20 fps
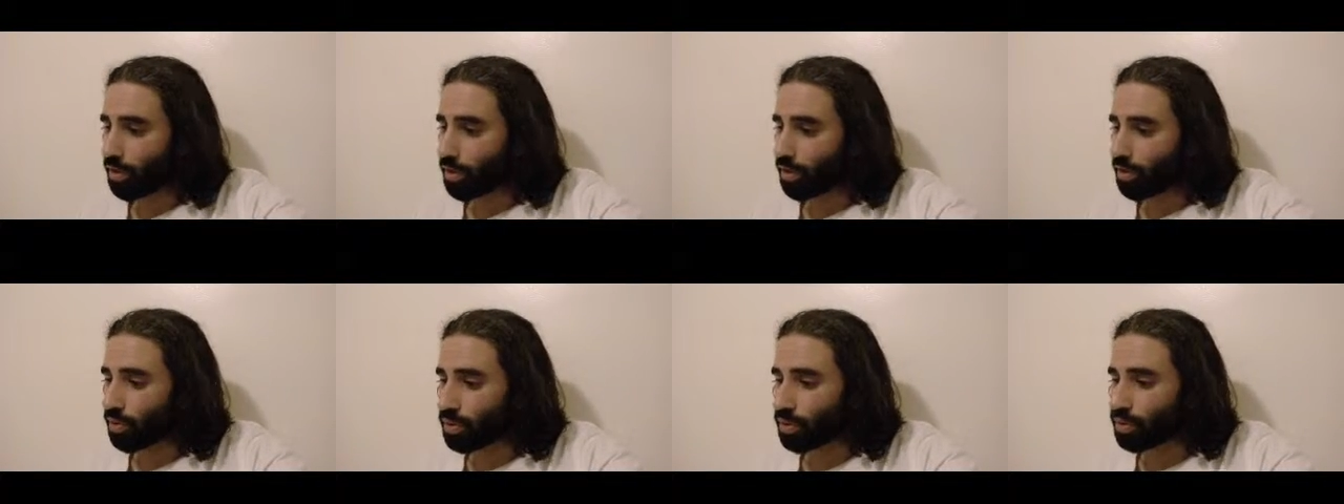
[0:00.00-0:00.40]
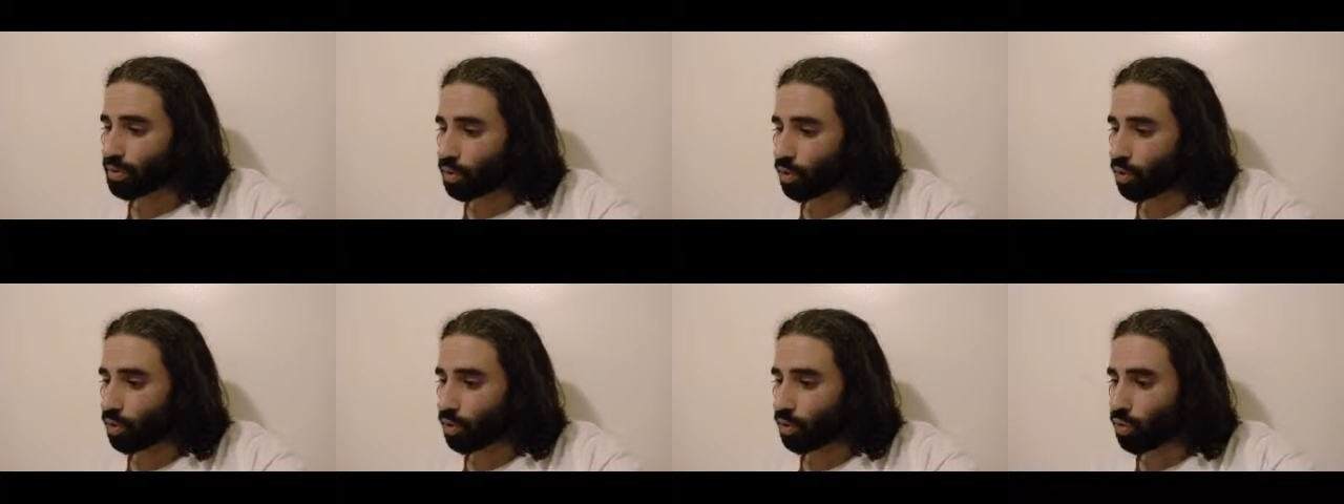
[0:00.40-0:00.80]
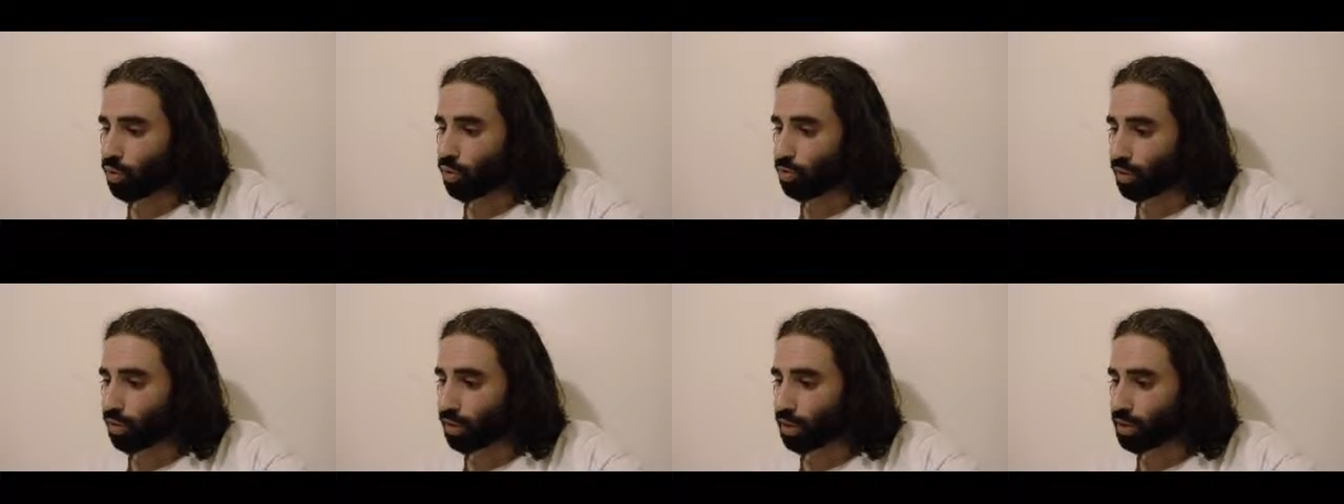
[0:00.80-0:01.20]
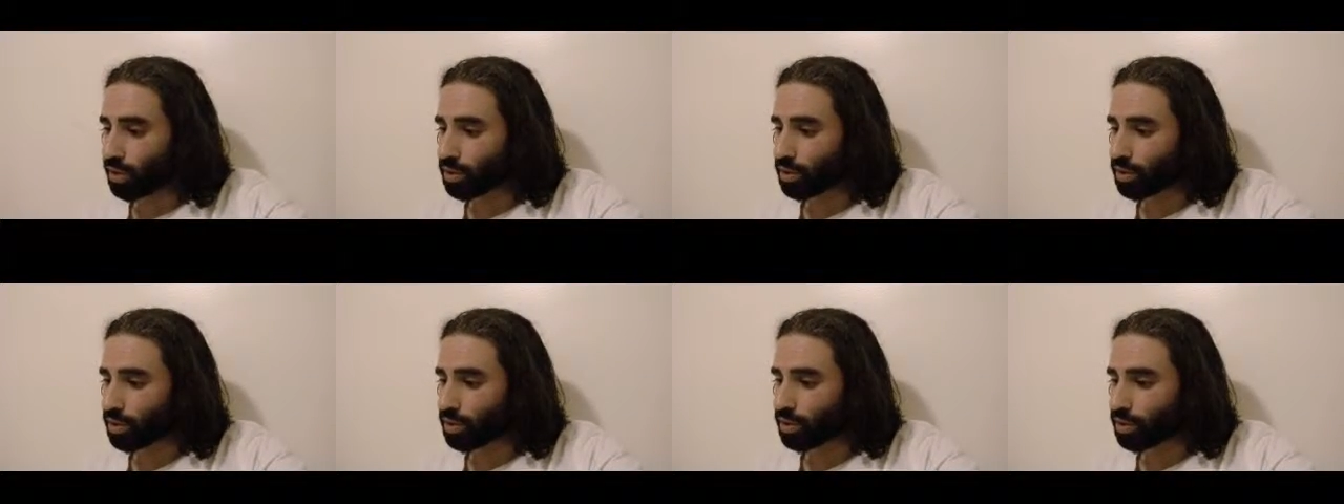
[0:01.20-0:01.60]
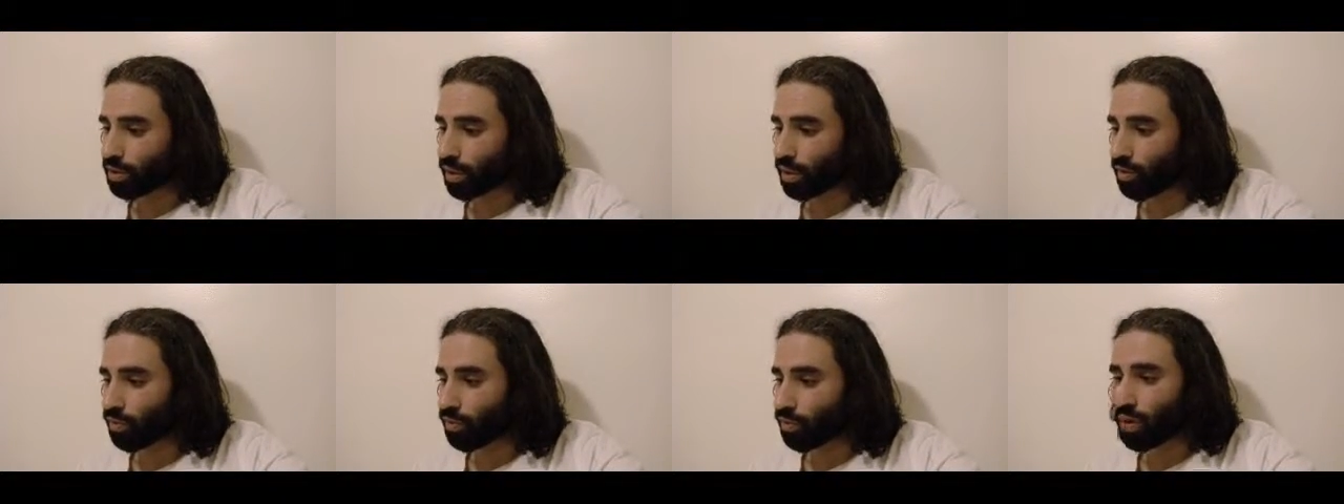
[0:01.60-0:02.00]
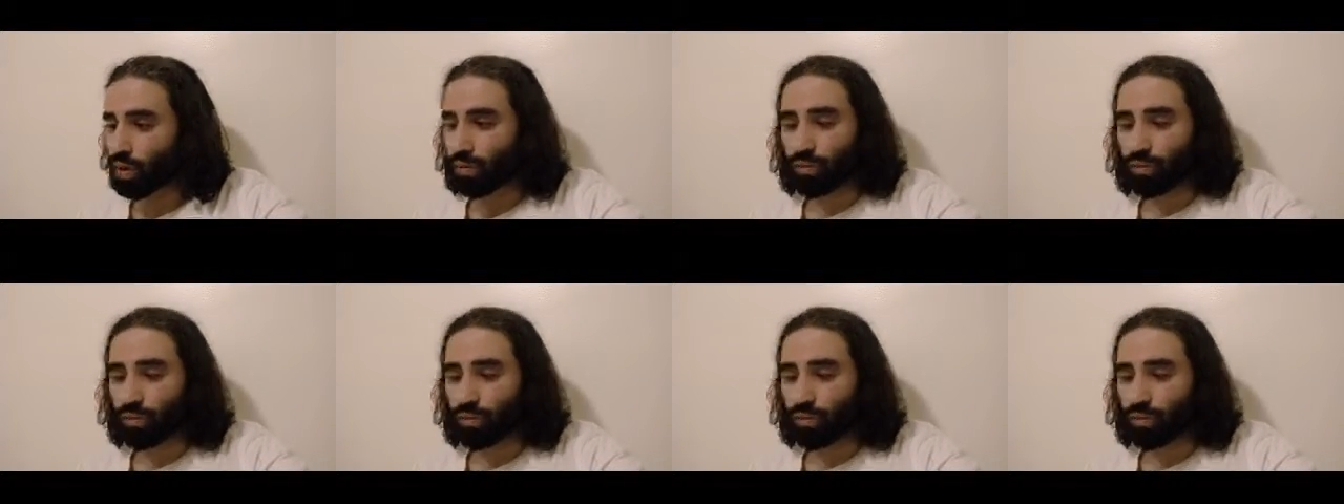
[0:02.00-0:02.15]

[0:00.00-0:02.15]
There is no place of